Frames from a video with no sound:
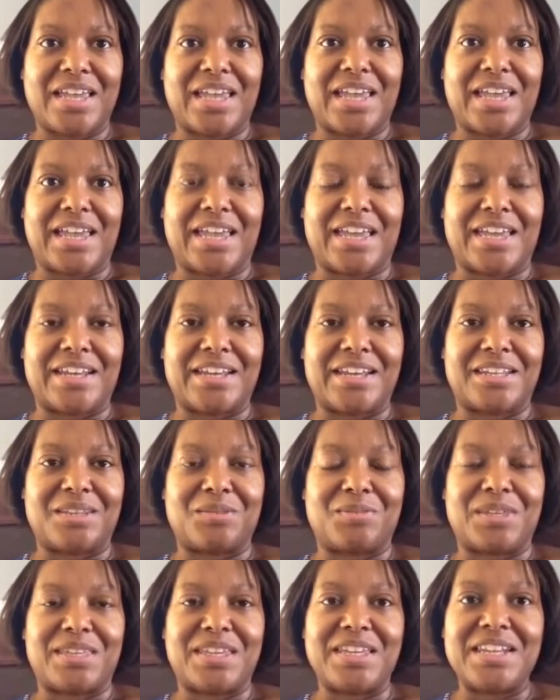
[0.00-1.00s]
And in the
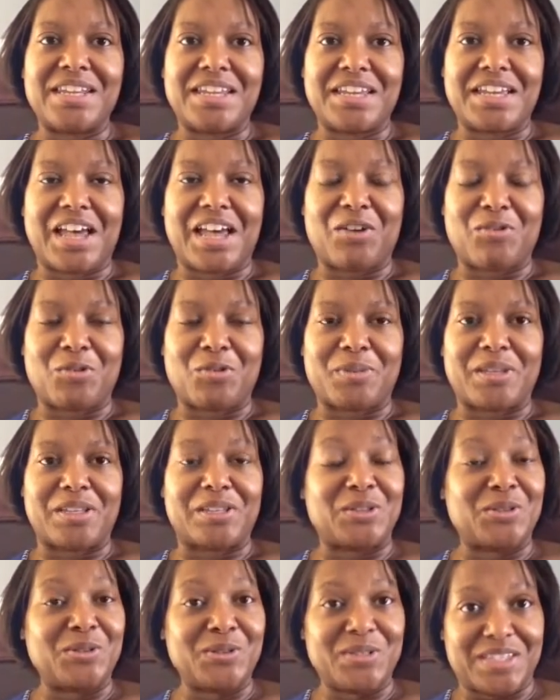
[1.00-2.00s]
beginning, I will be
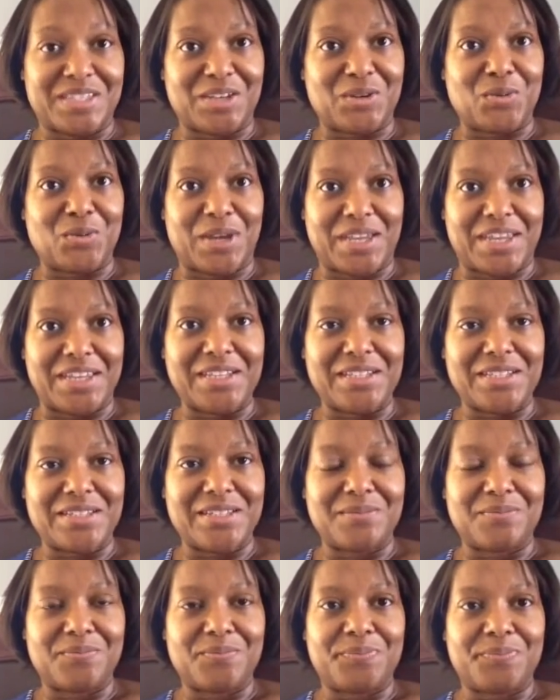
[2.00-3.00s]
losing
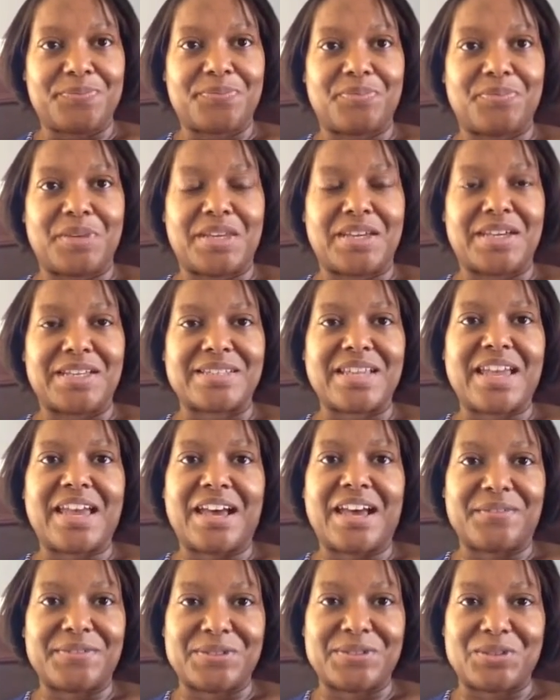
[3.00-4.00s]
weight because I
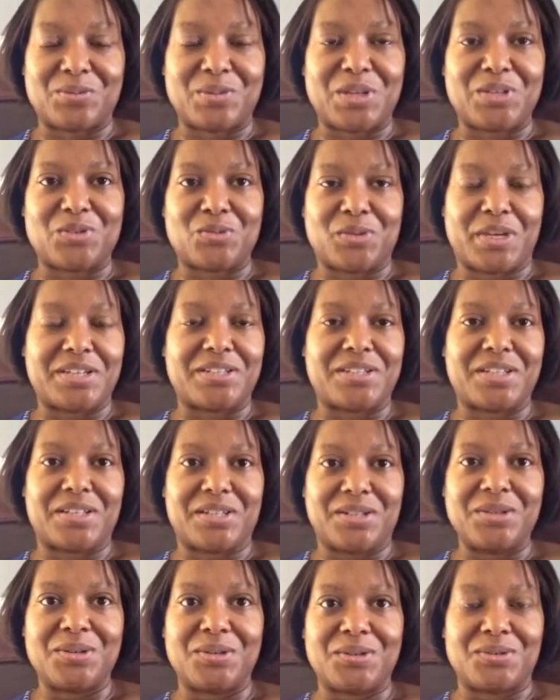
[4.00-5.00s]
have so much weight to
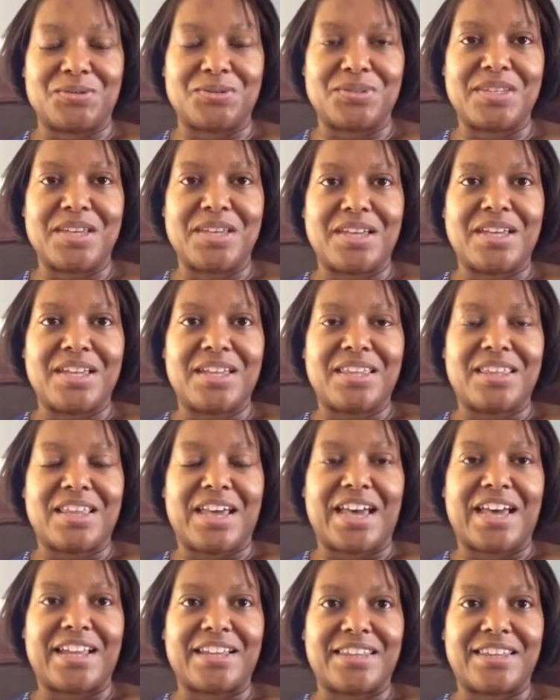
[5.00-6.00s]
lose,
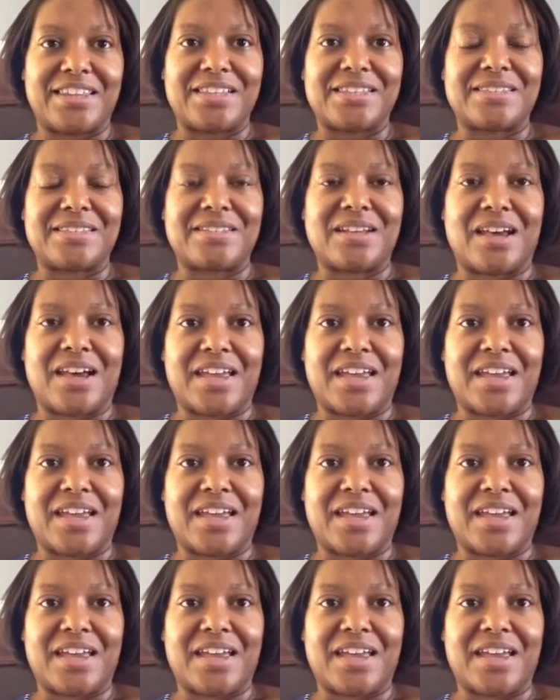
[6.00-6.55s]
that this